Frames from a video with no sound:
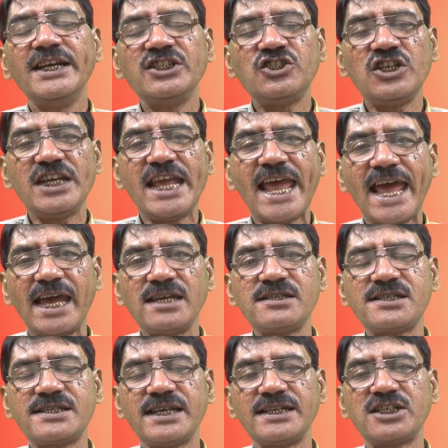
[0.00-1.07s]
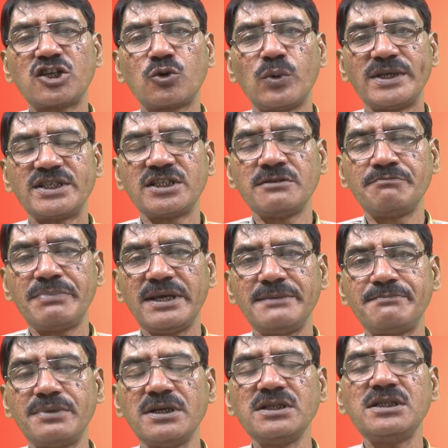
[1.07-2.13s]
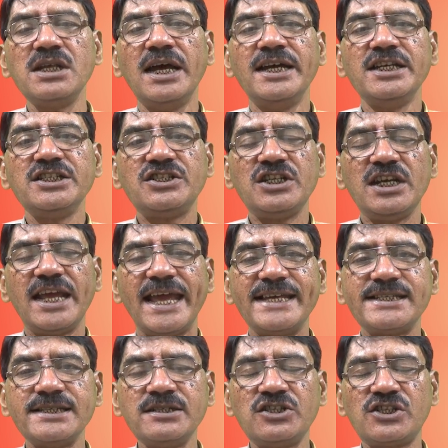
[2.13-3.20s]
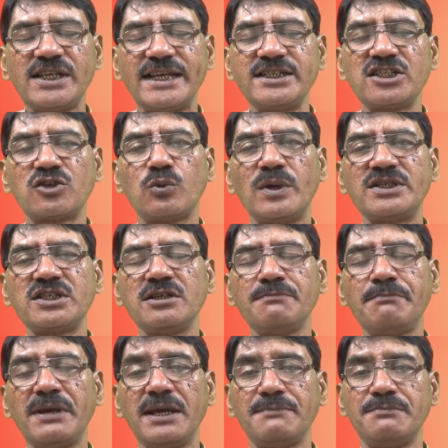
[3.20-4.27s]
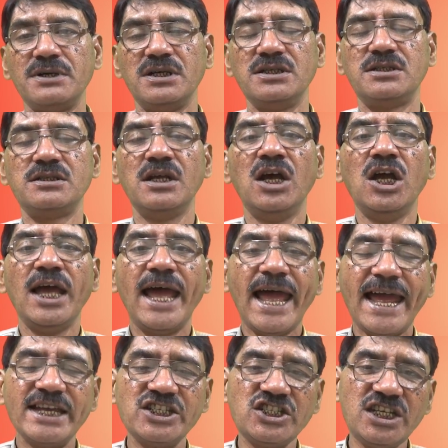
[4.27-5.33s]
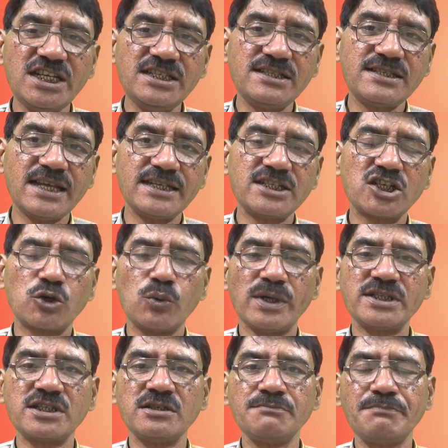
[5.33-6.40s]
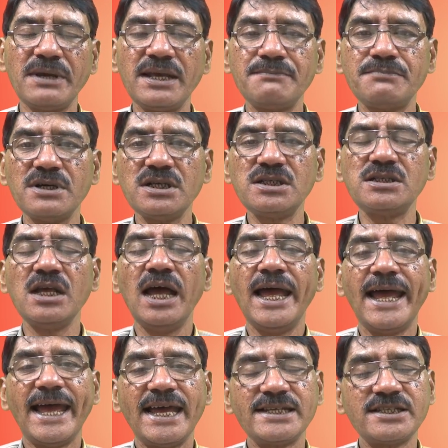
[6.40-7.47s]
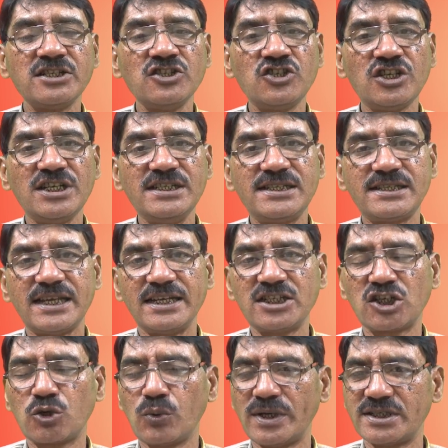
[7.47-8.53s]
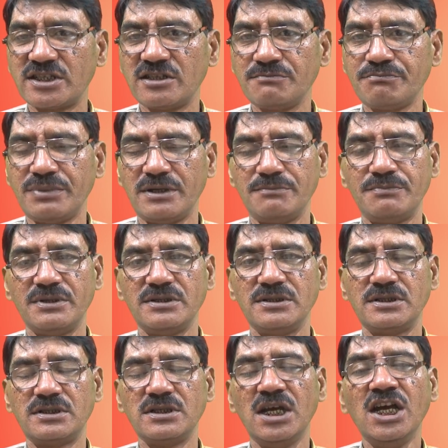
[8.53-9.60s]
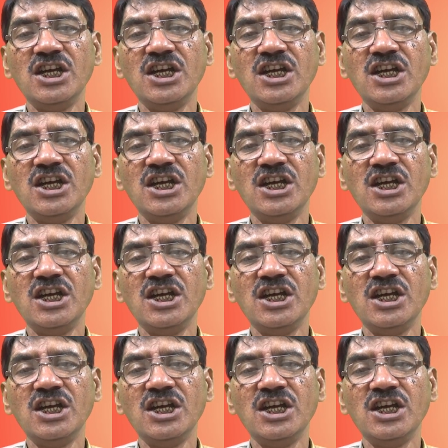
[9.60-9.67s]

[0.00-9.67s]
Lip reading: She has set question papers. She hasn't set question papers. Has she set question papers? Hasn't she set question papers?